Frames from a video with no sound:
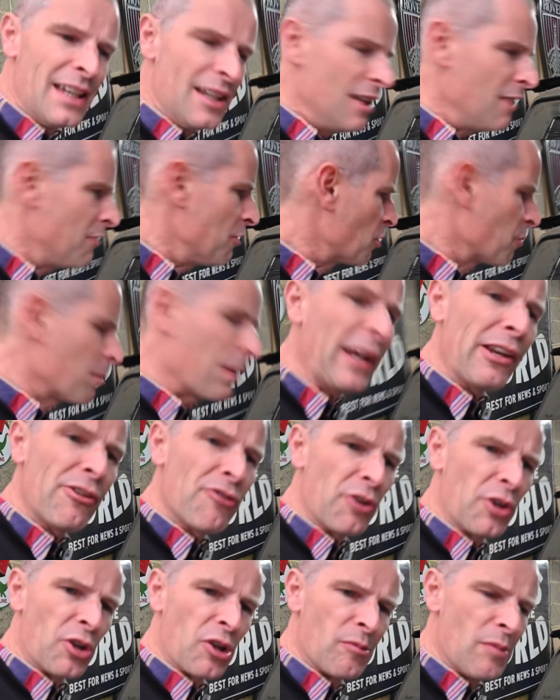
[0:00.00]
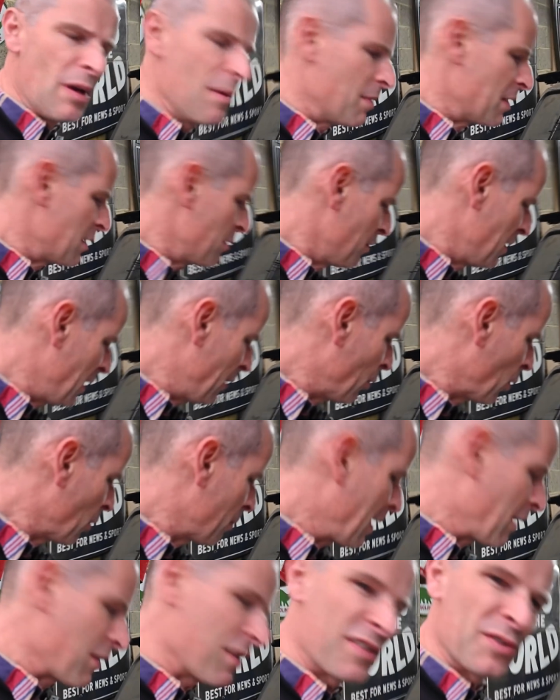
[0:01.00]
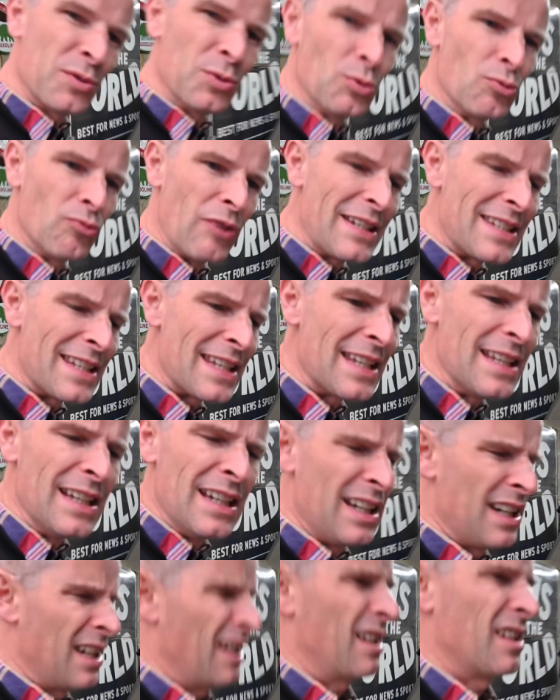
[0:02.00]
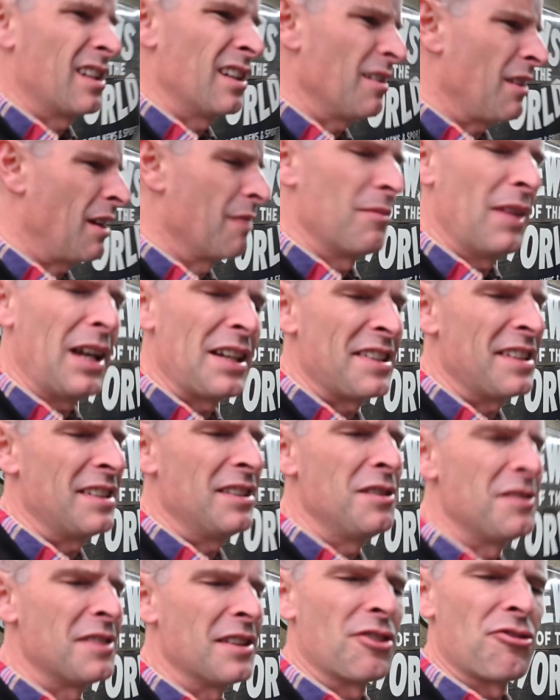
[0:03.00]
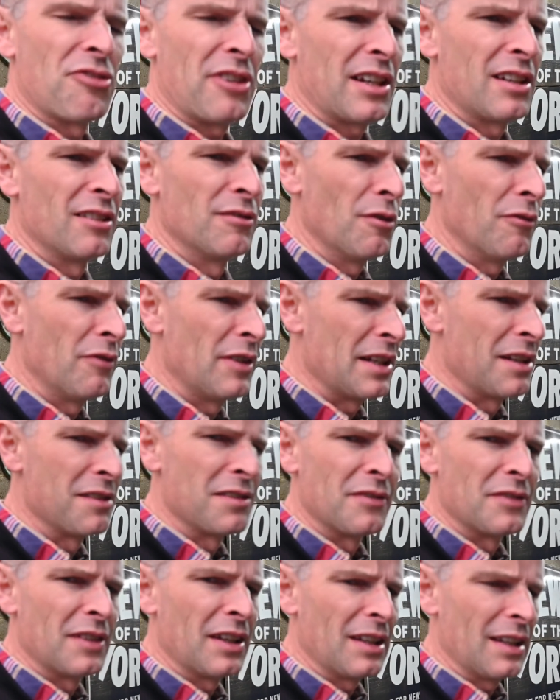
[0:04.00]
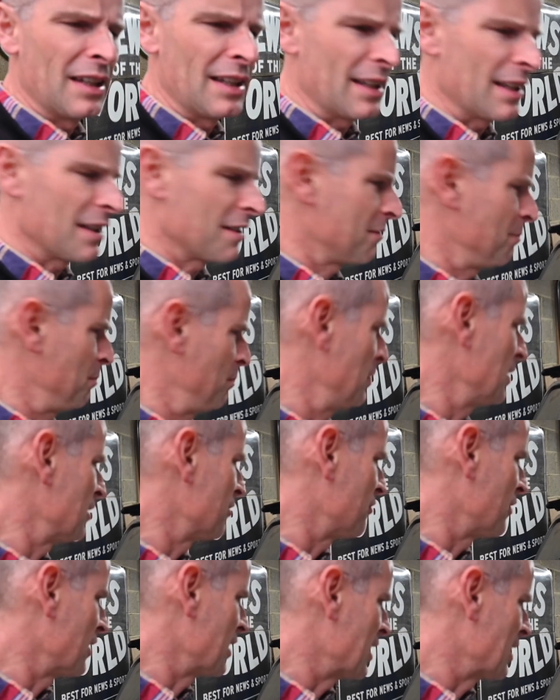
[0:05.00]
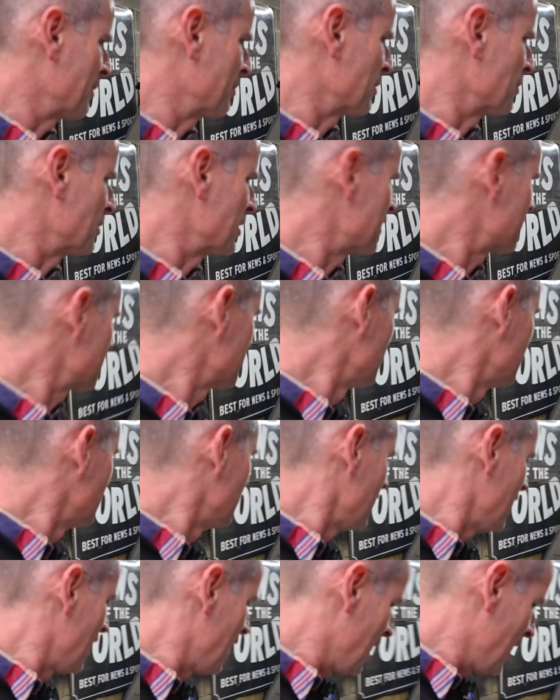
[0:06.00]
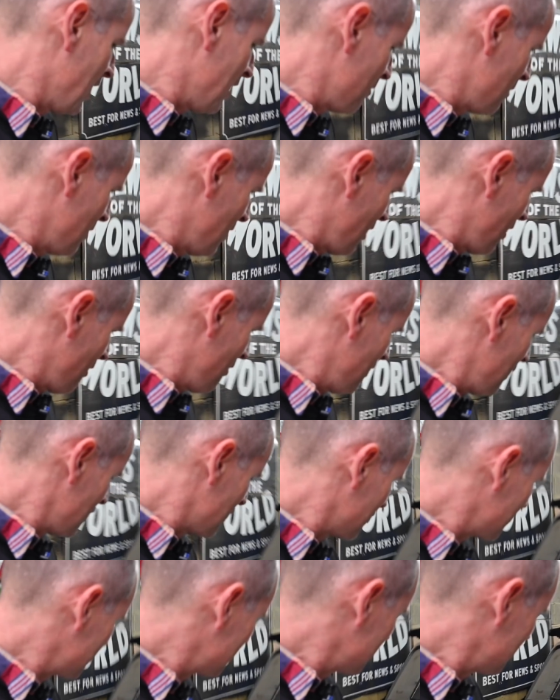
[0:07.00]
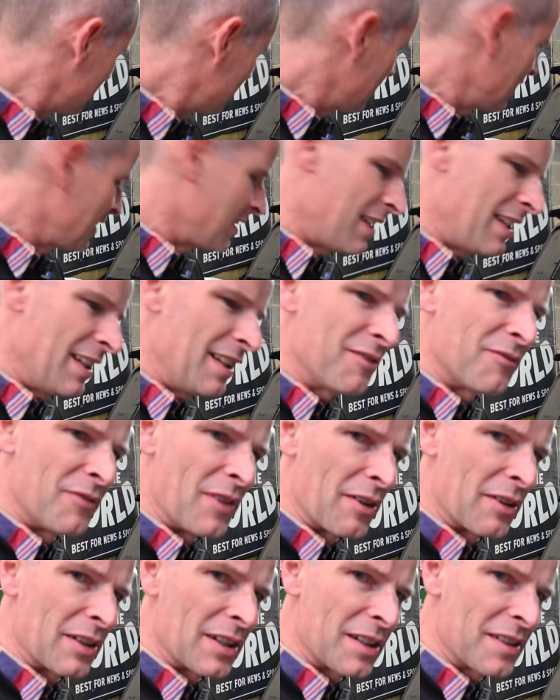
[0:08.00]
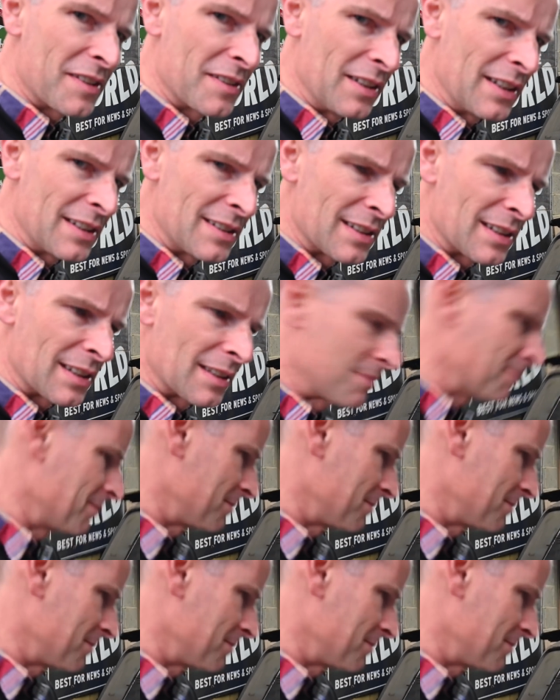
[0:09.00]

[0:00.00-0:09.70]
If you're a Patreon or a member, you will know all about this already. I can't, I'm actually losing track of what videos I've done lately. It's been a funny couple of weeks. Um, this is very exciting.